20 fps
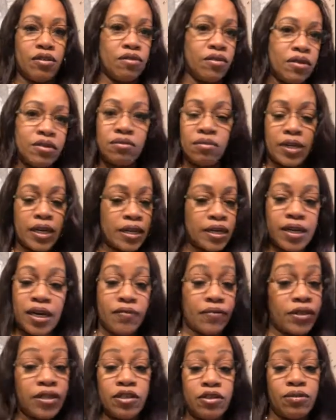this one I didn't
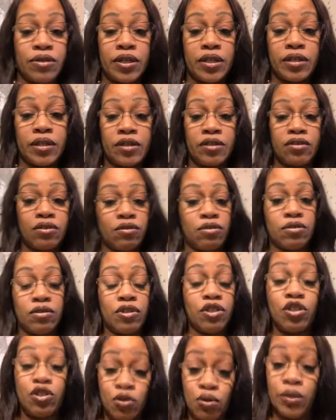have to do anything
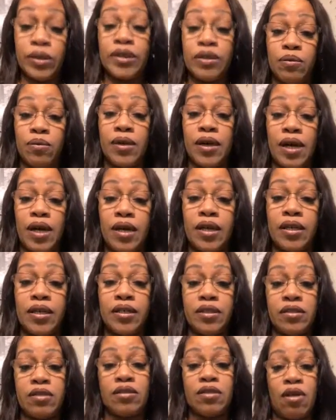to it. When I
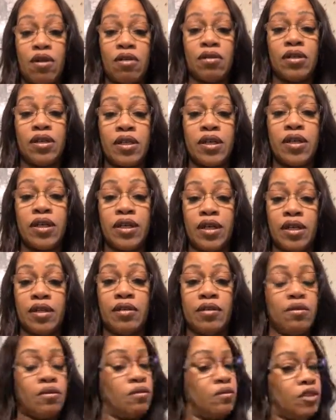installed it, it
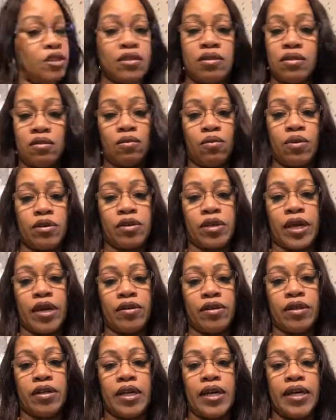just worked
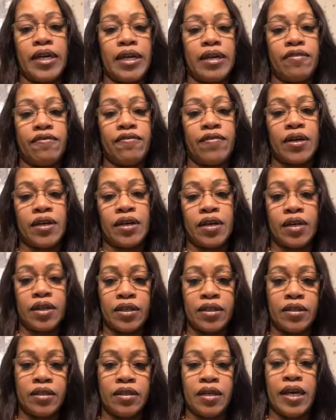out. It laid out
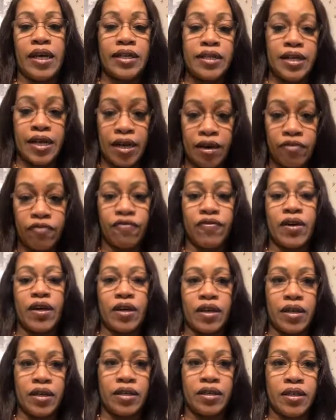fine, laid down
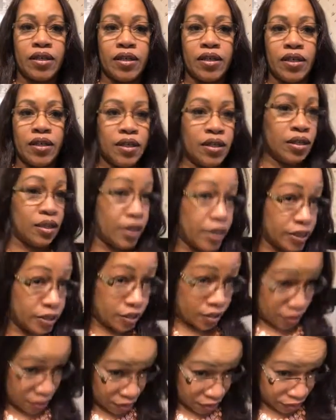fine,
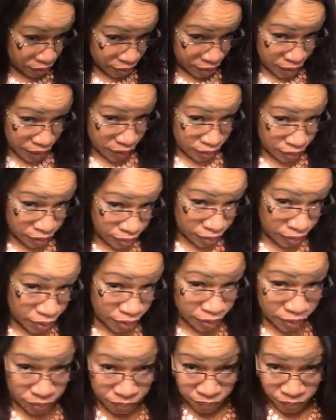lace colored
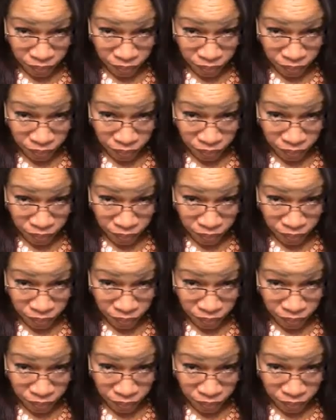nicely,